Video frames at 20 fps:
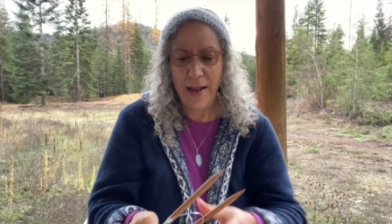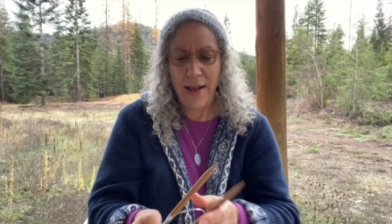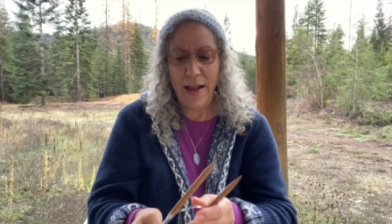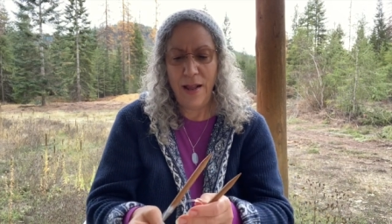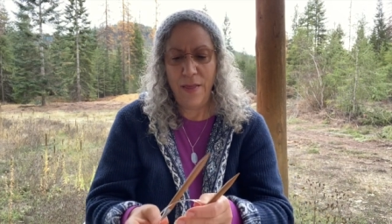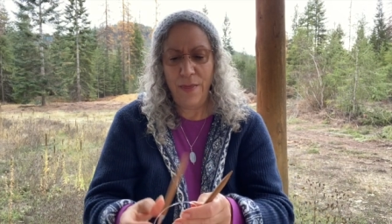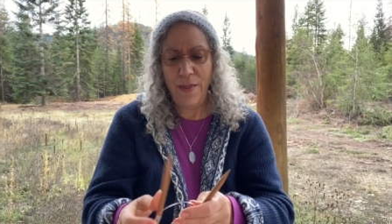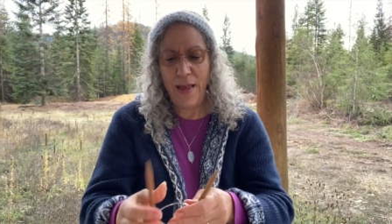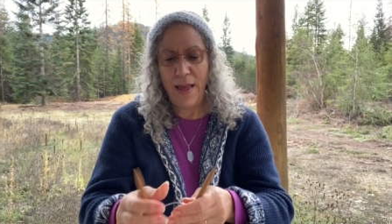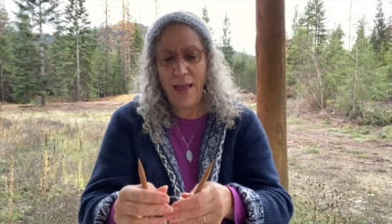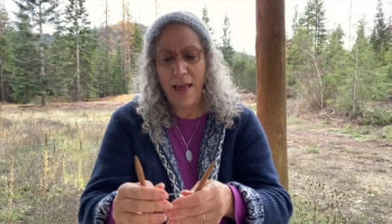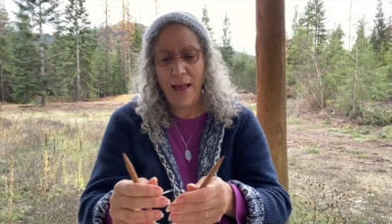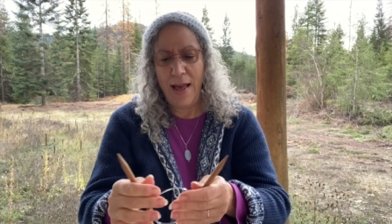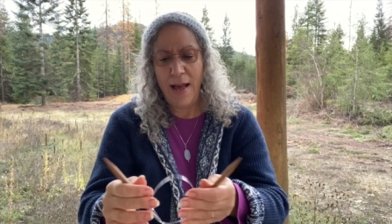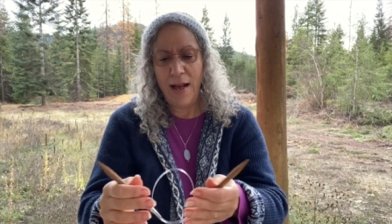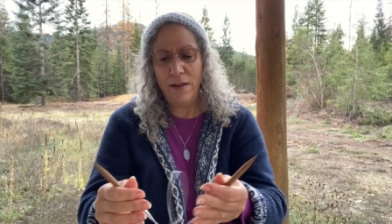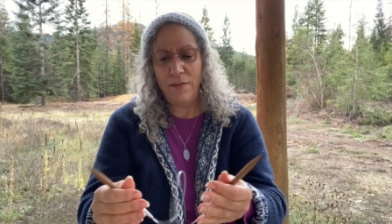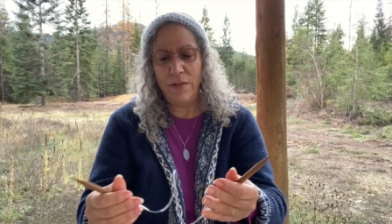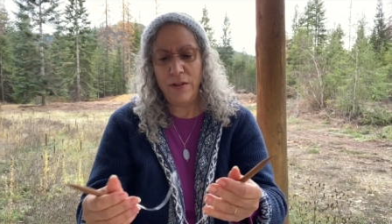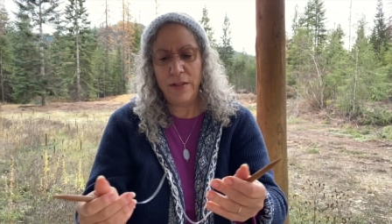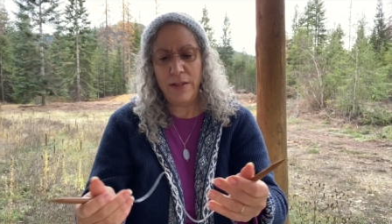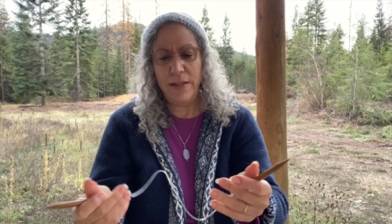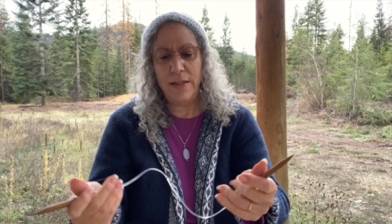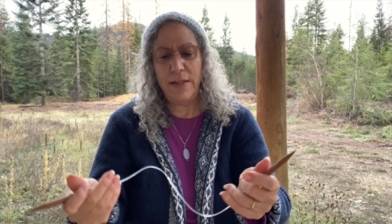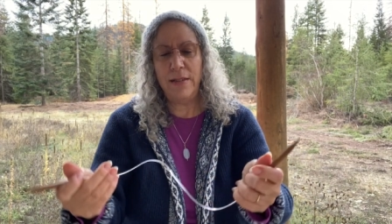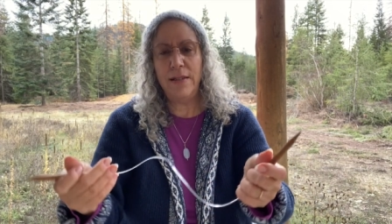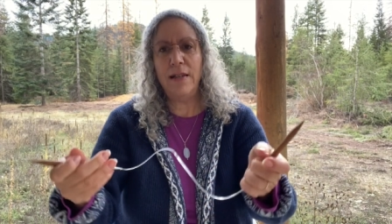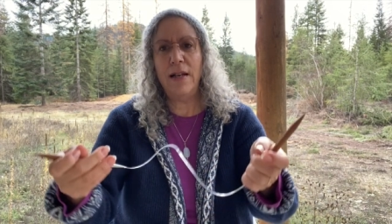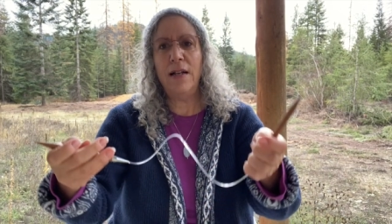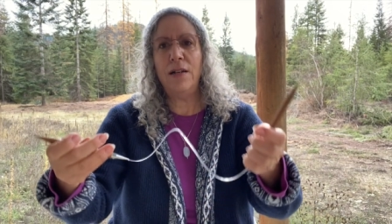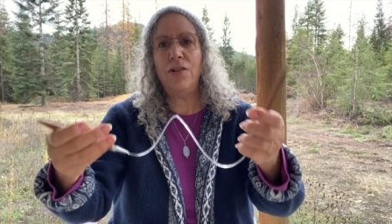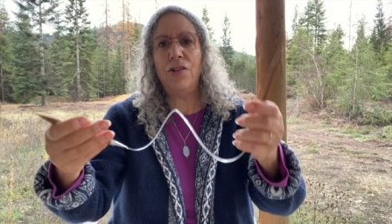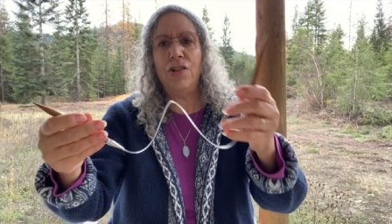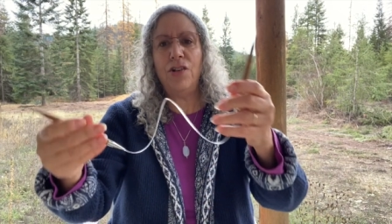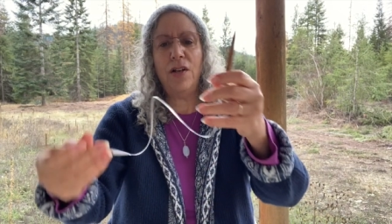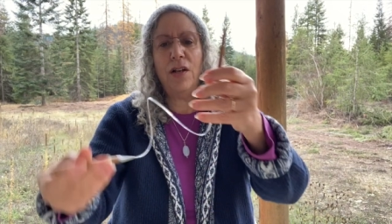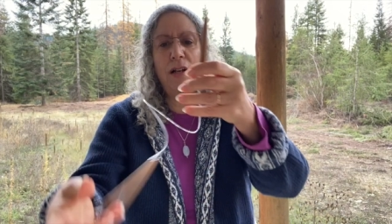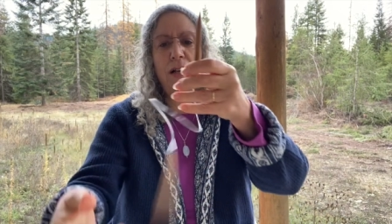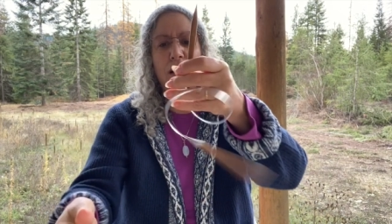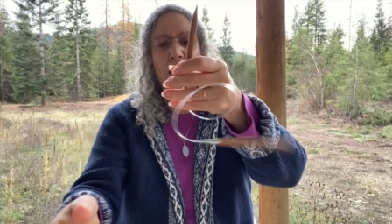and they have such
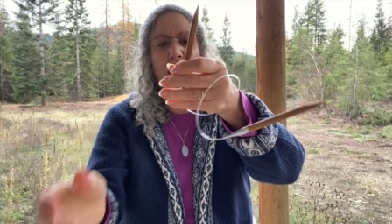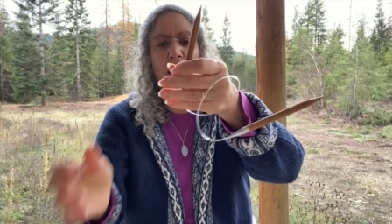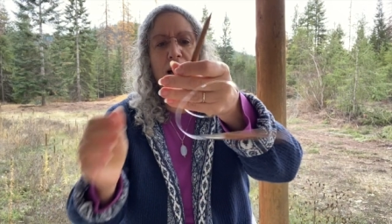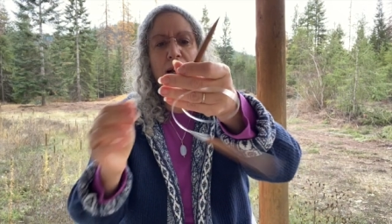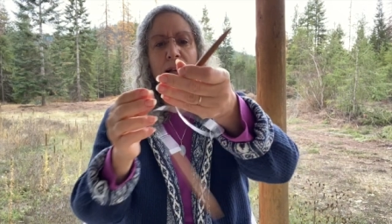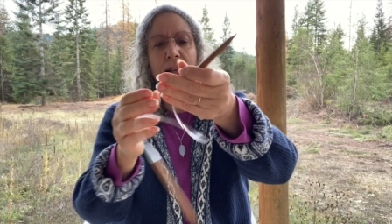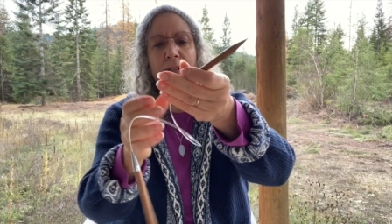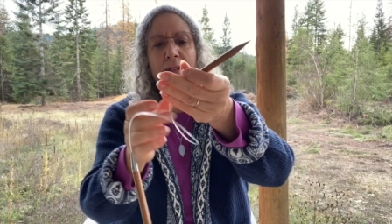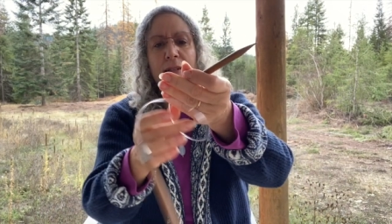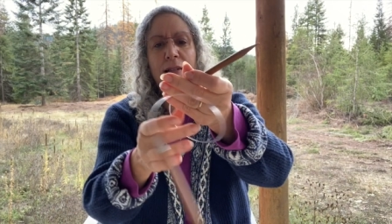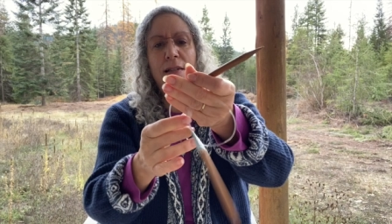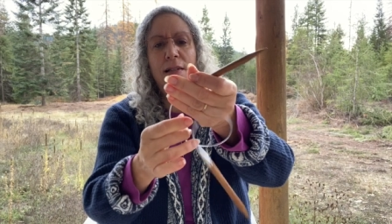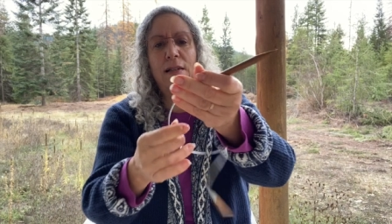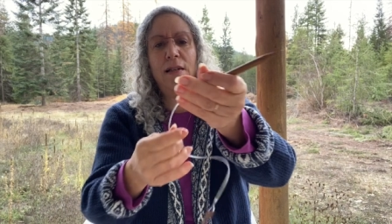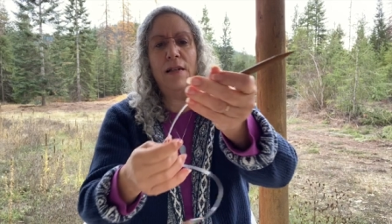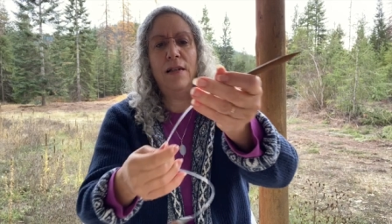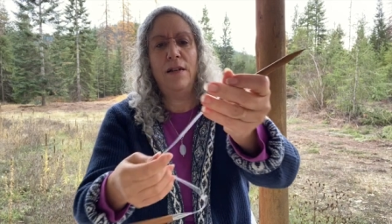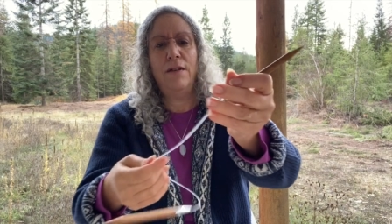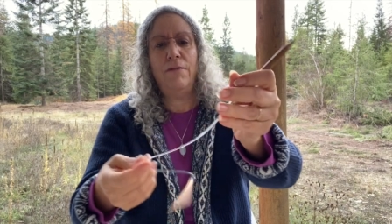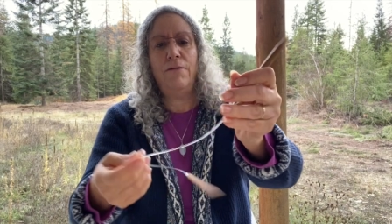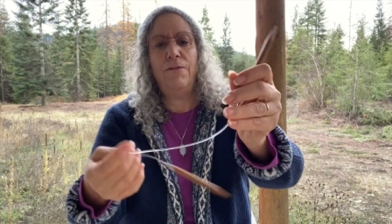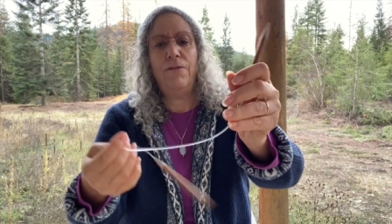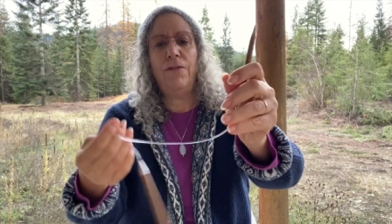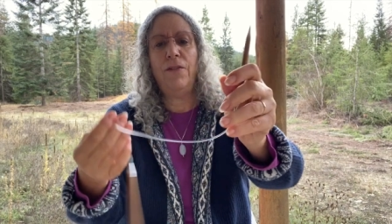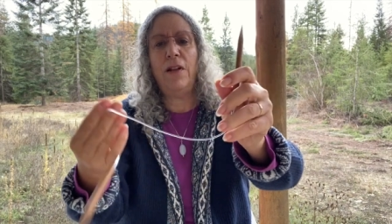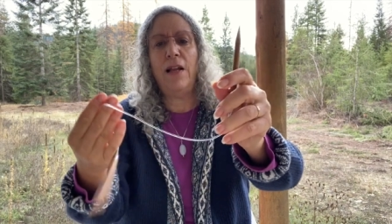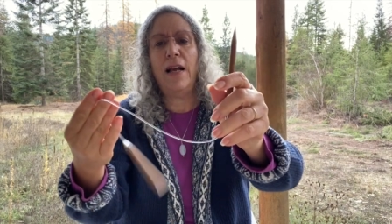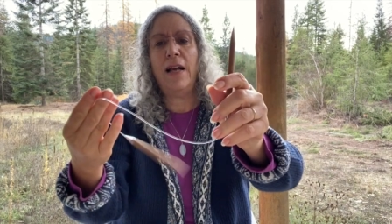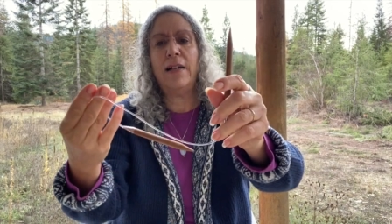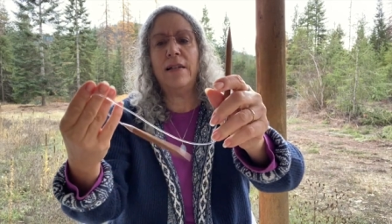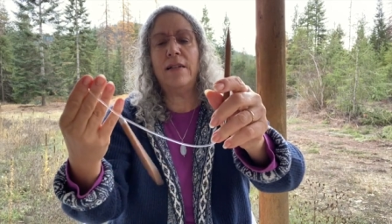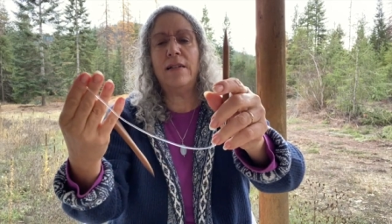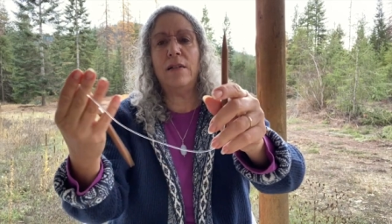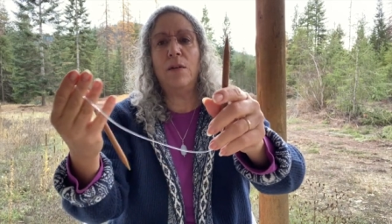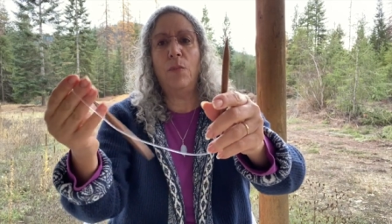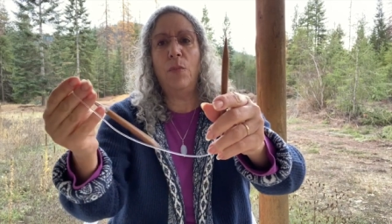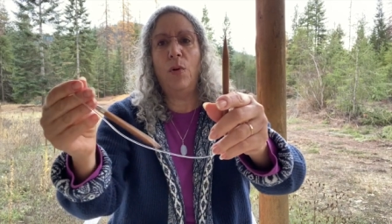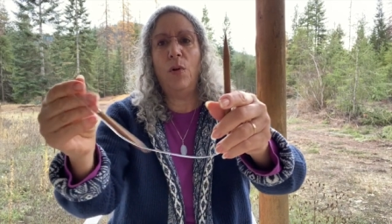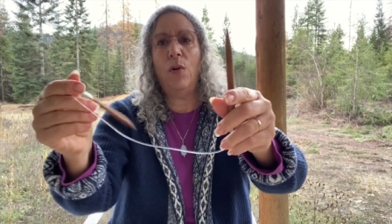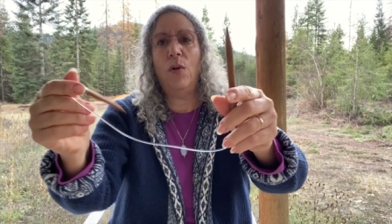a nice
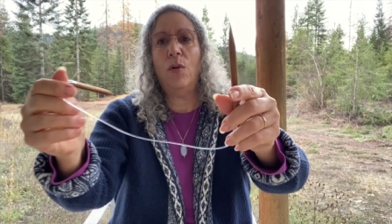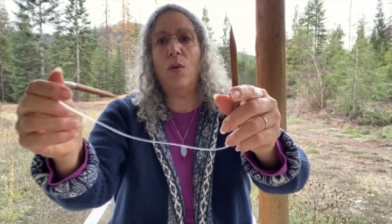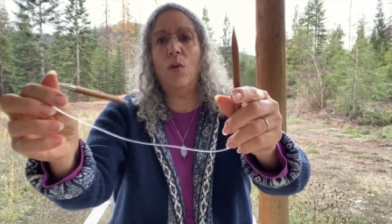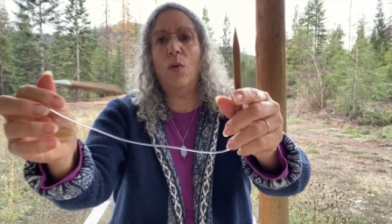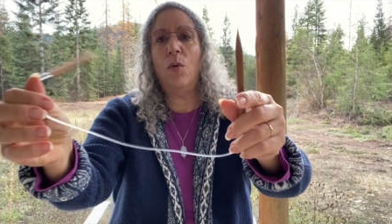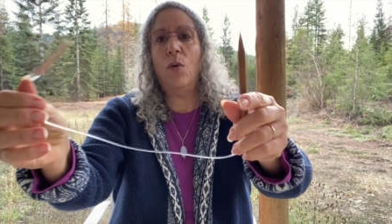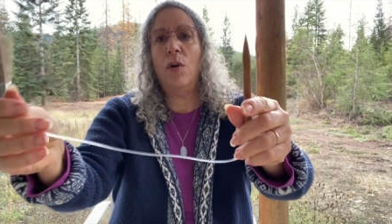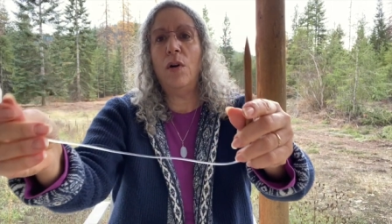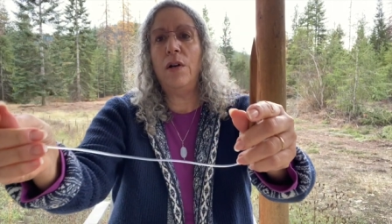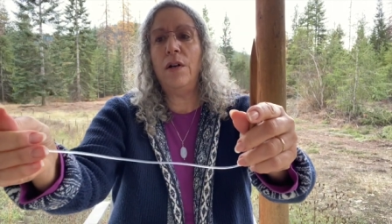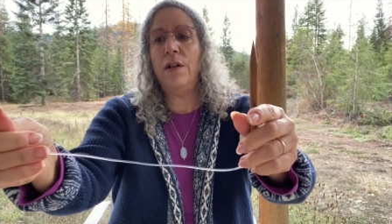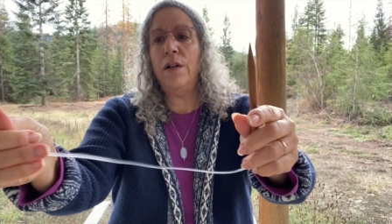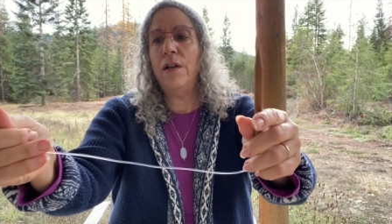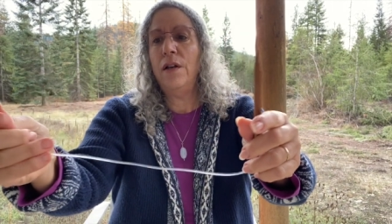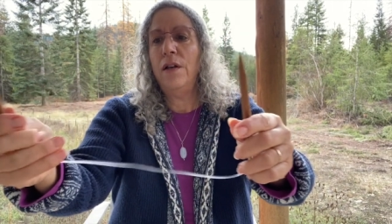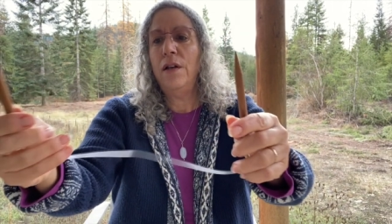flexible cord